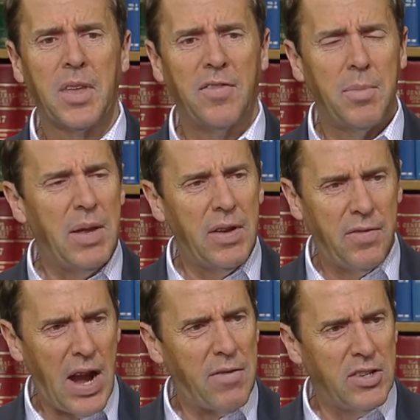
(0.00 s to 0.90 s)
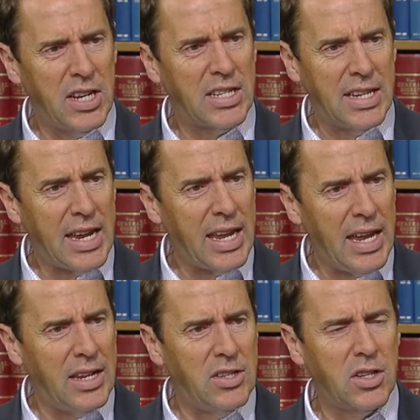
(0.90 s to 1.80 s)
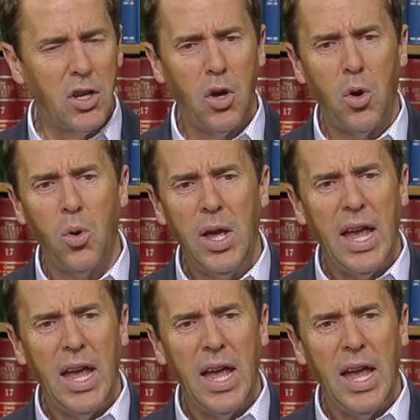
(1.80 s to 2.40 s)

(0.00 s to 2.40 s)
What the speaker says: from even 5 or 6 decades ago,